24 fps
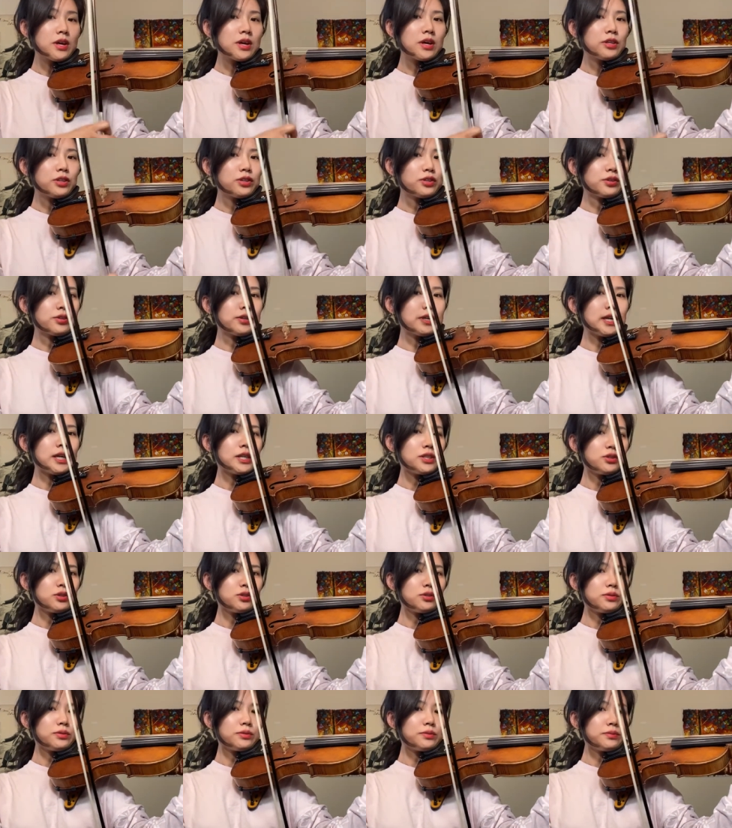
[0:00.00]
Trying
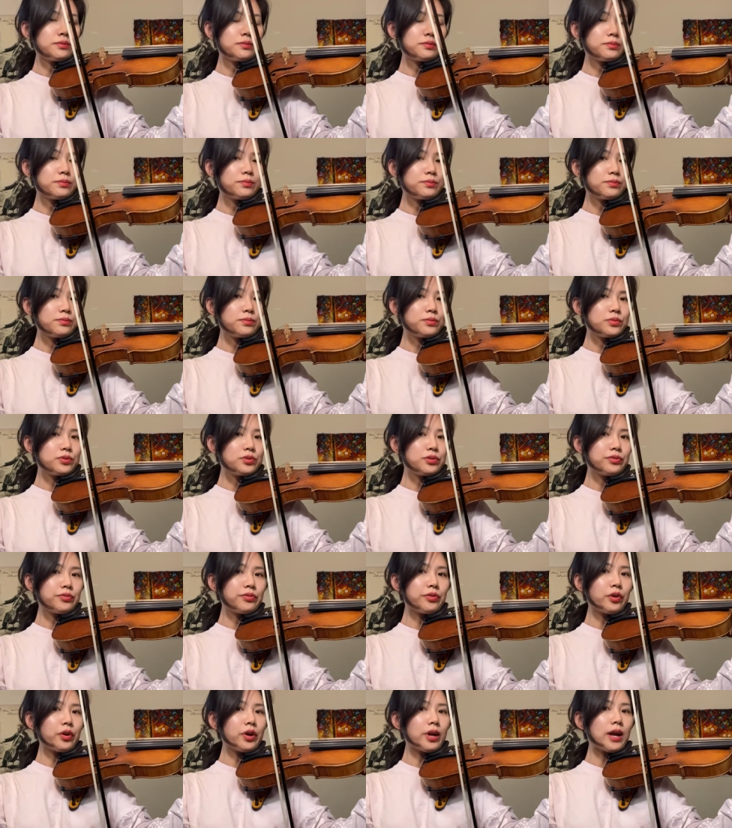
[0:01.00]
to
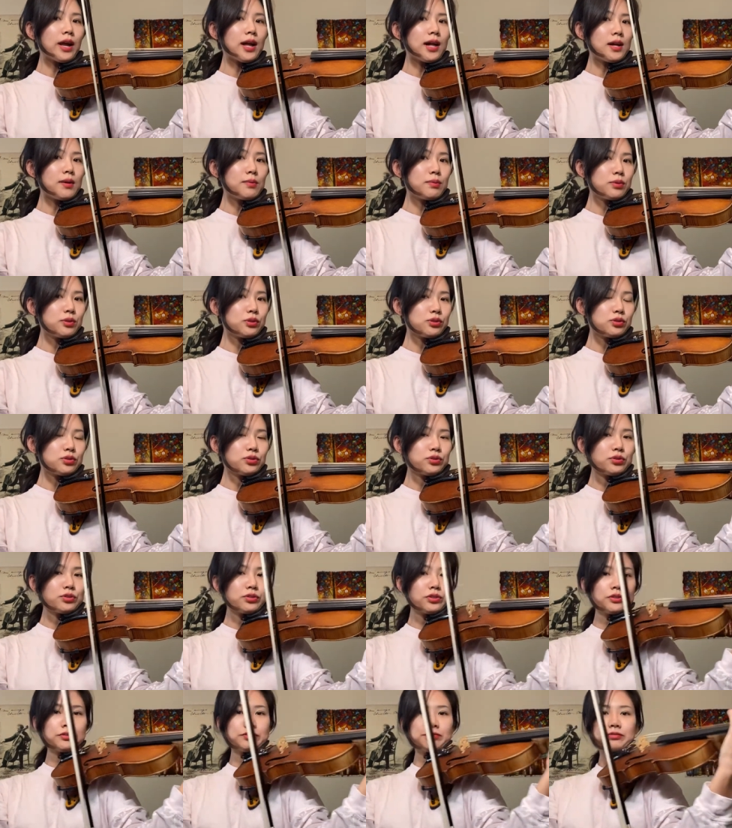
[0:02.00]
move your elbow
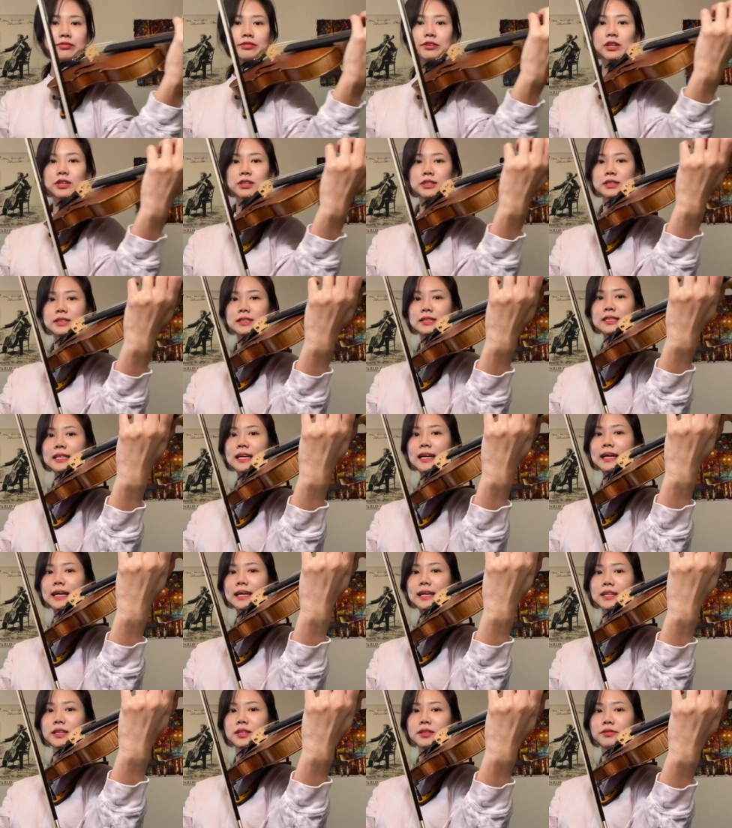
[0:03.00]
to the front
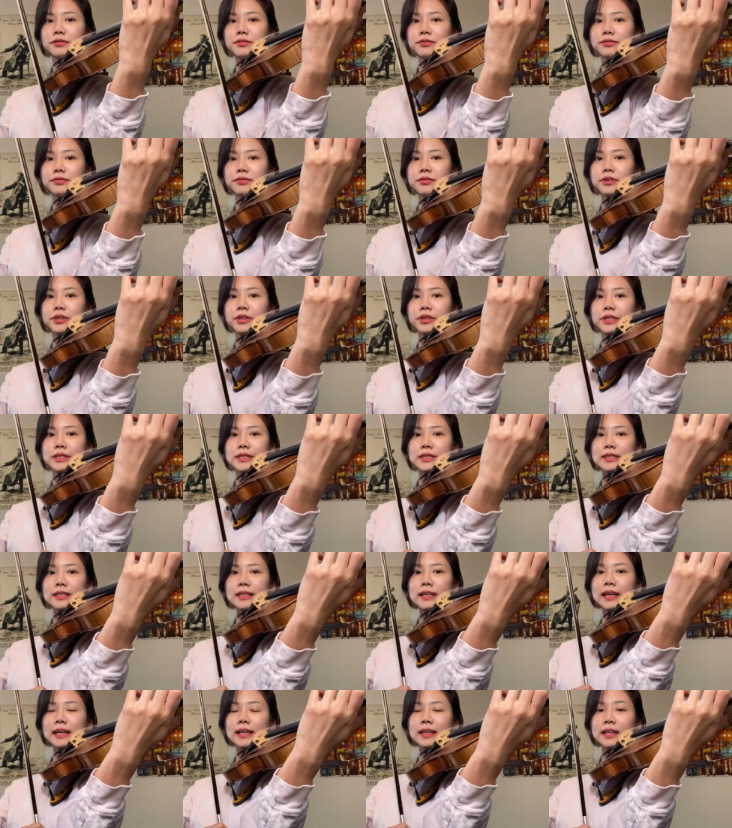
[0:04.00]
side very
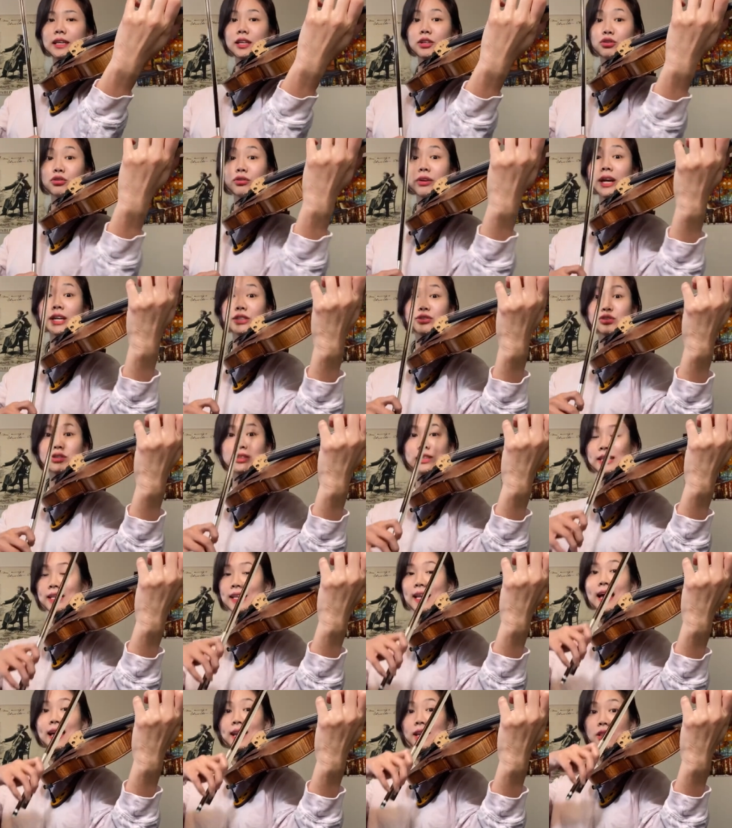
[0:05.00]
slightly, gradually,
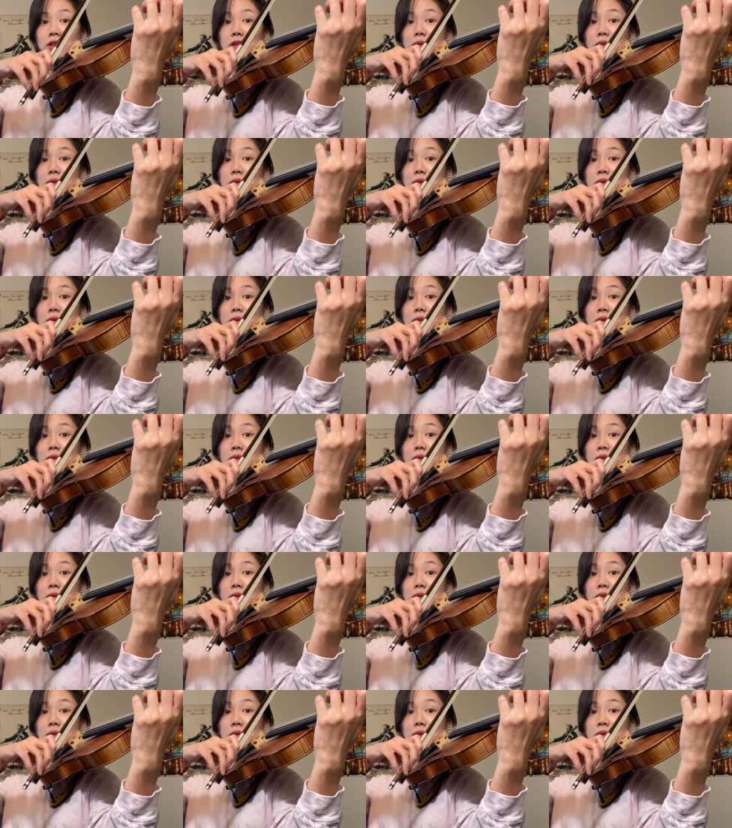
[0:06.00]
not at the